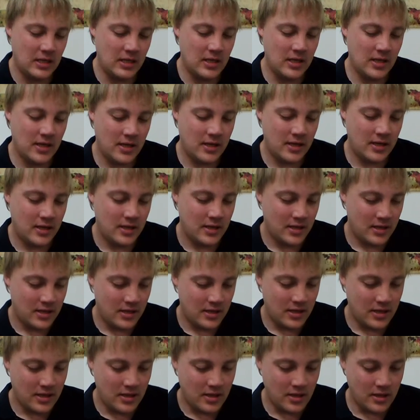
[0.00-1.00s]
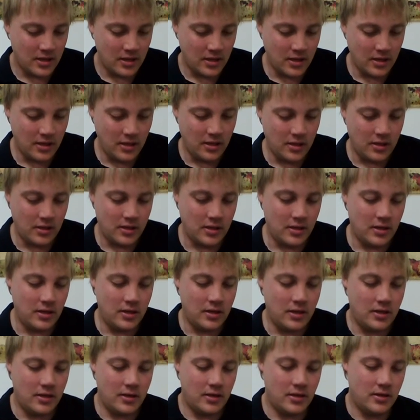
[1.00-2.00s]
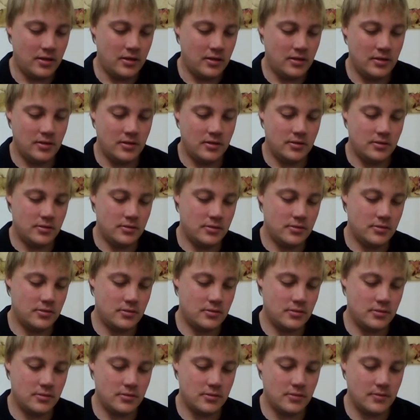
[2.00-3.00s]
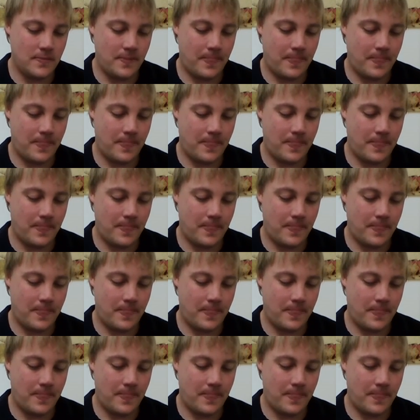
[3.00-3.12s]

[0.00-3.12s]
Nobody speaks.